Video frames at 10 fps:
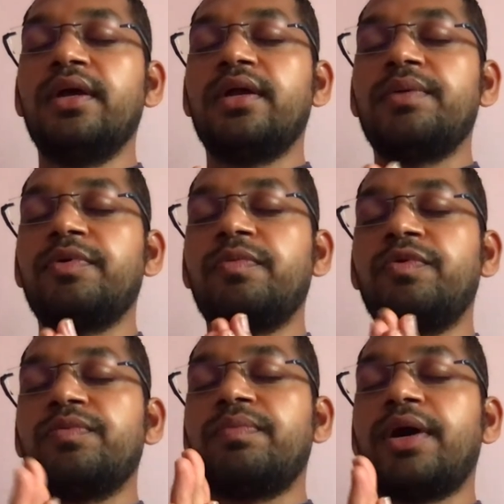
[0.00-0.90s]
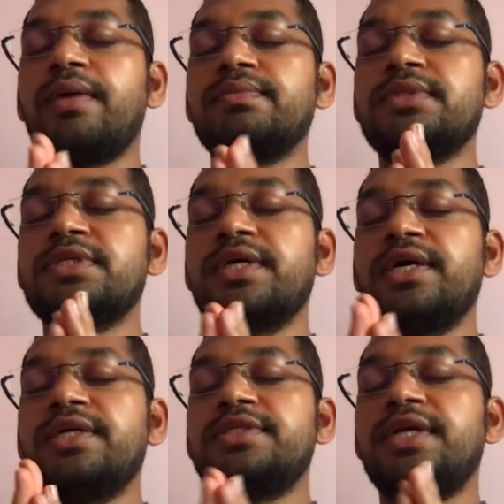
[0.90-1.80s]
Rub your both palms
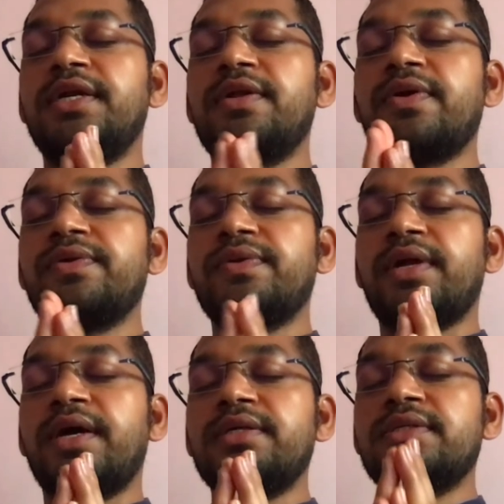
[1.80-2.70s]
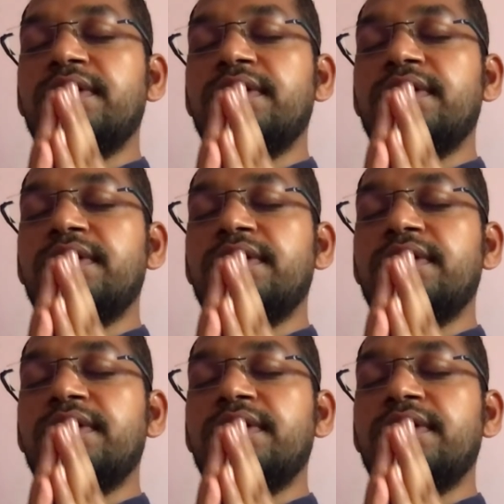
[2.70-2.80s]
gently on your eyes.